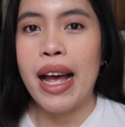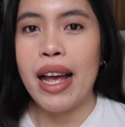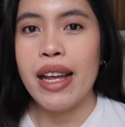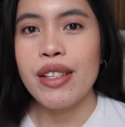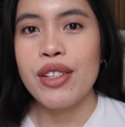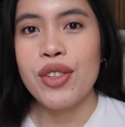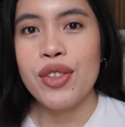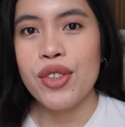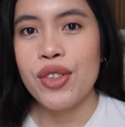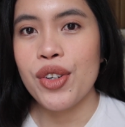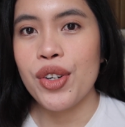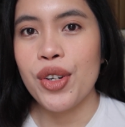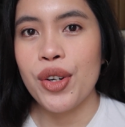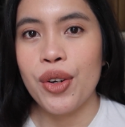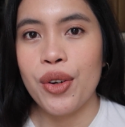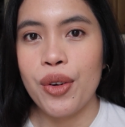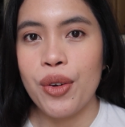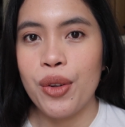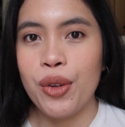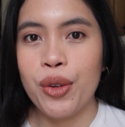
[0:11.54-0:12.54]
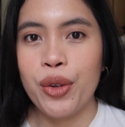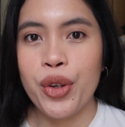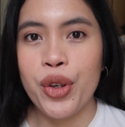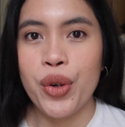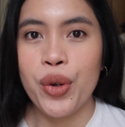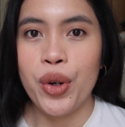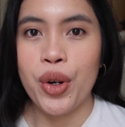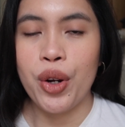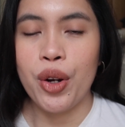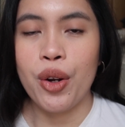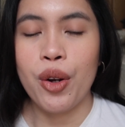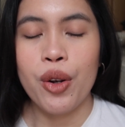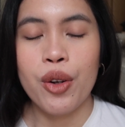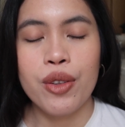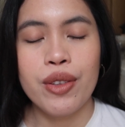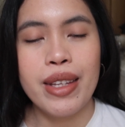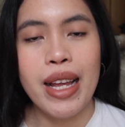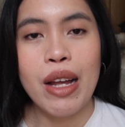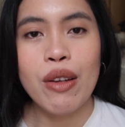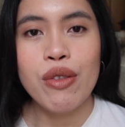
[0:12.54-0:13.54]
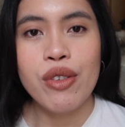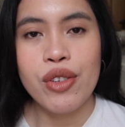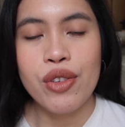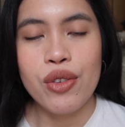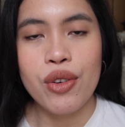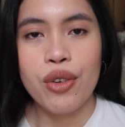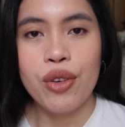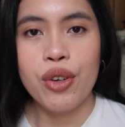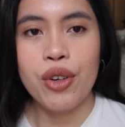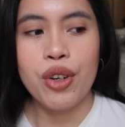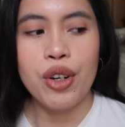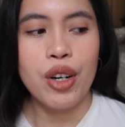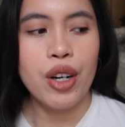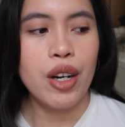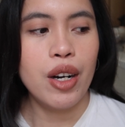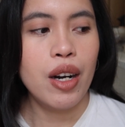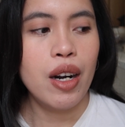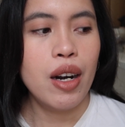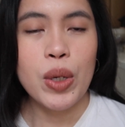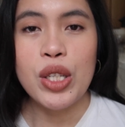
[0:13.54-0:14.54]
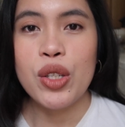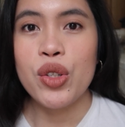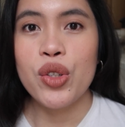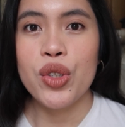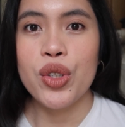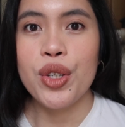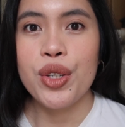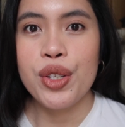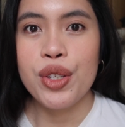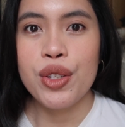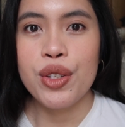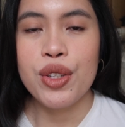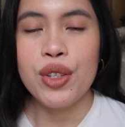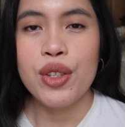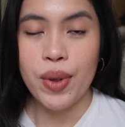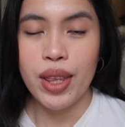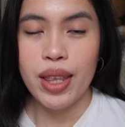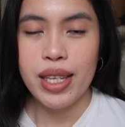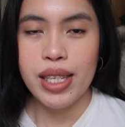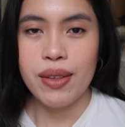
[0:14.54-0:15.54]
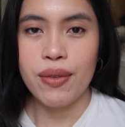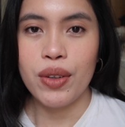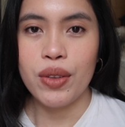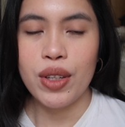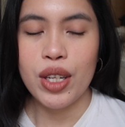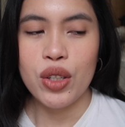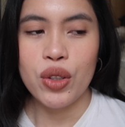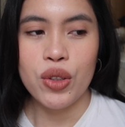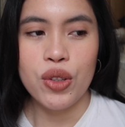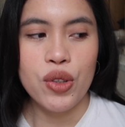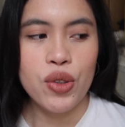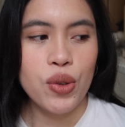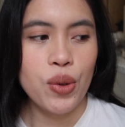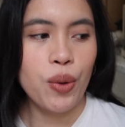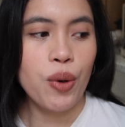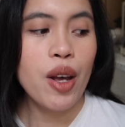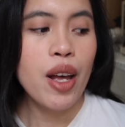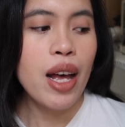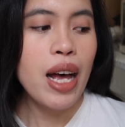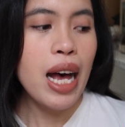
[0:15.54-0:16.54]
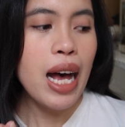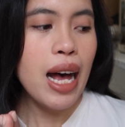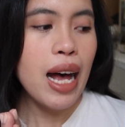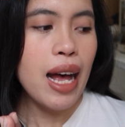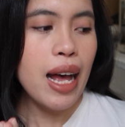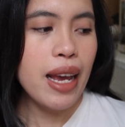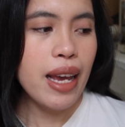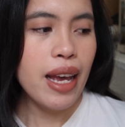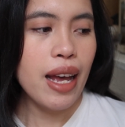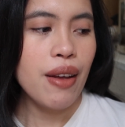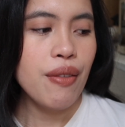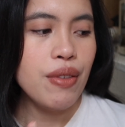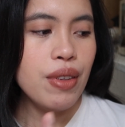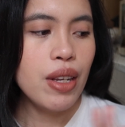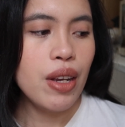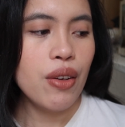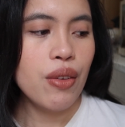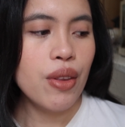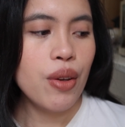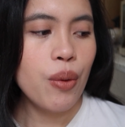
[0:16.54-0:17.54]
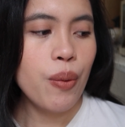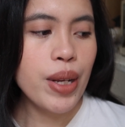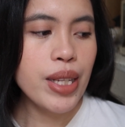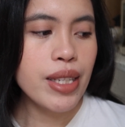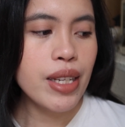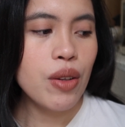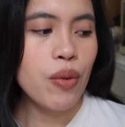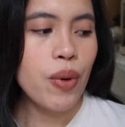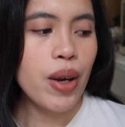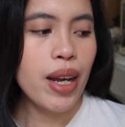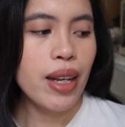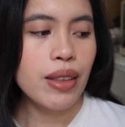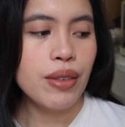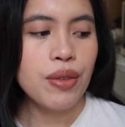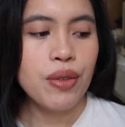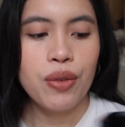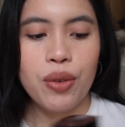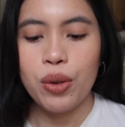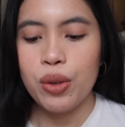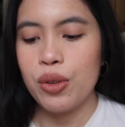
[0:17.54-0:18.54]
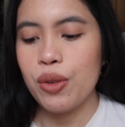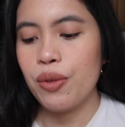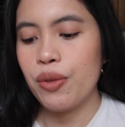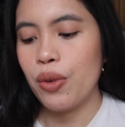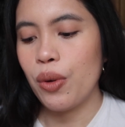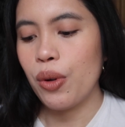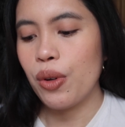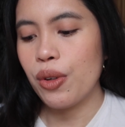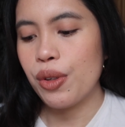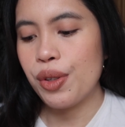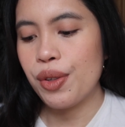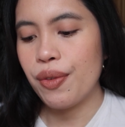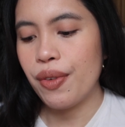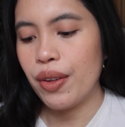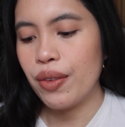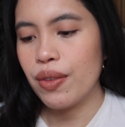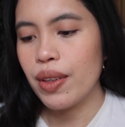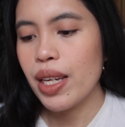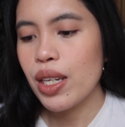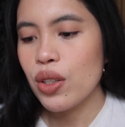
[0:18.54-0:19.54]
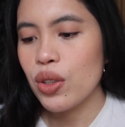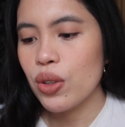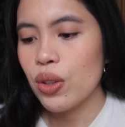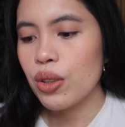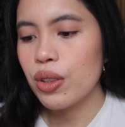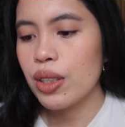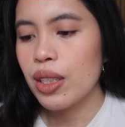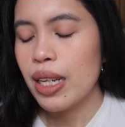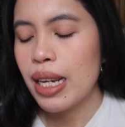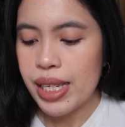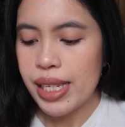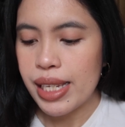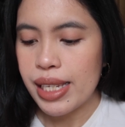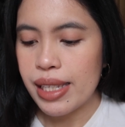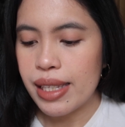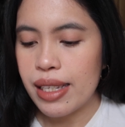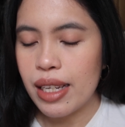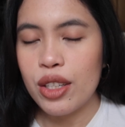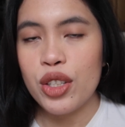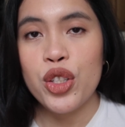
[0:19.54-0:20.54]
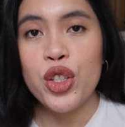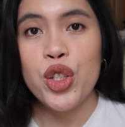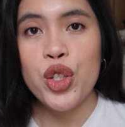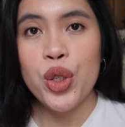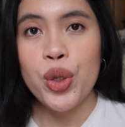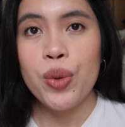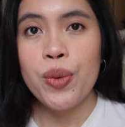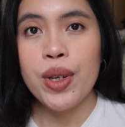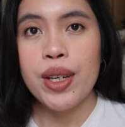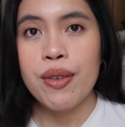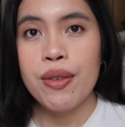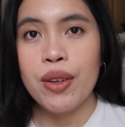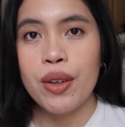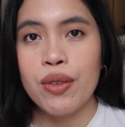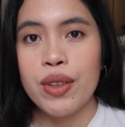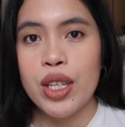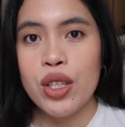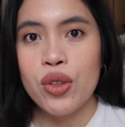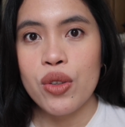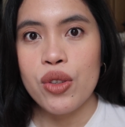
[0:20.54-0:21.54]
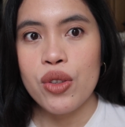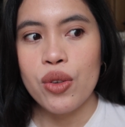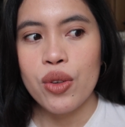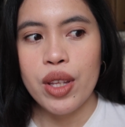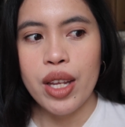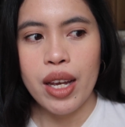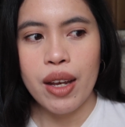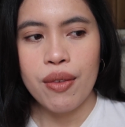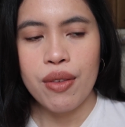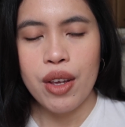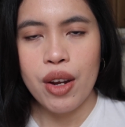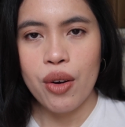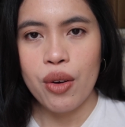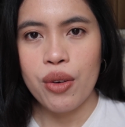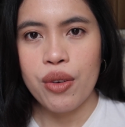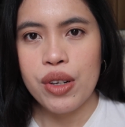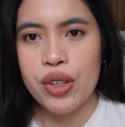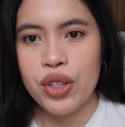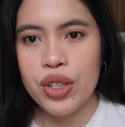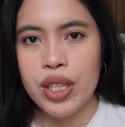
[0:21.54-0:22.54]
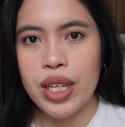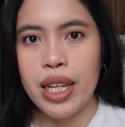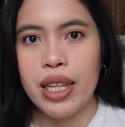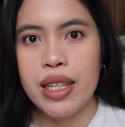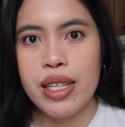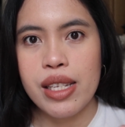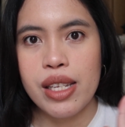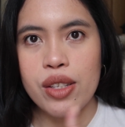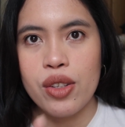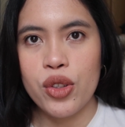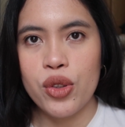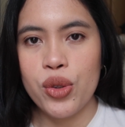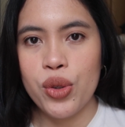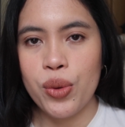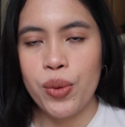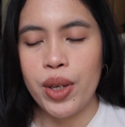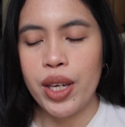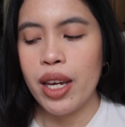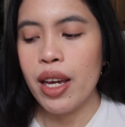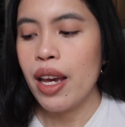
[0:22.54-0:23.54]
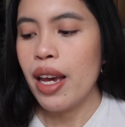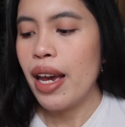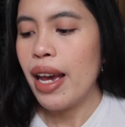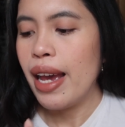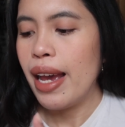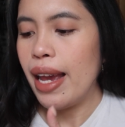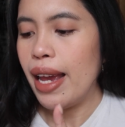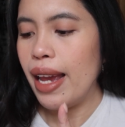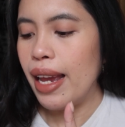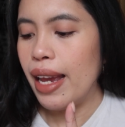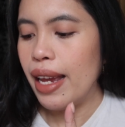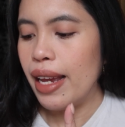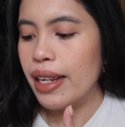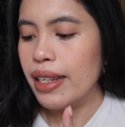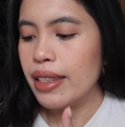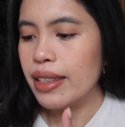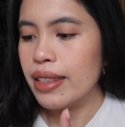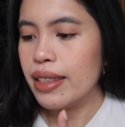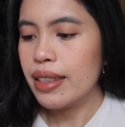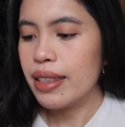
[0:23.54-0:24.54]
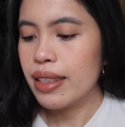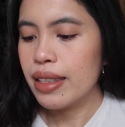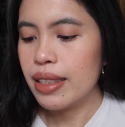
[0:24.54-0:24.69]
answer all your doubts or questions with this foundation. So I have now the Wet n Wild Photo Focus foundation. This is the Dewy foundation, so they have their original and this is the Dewy, and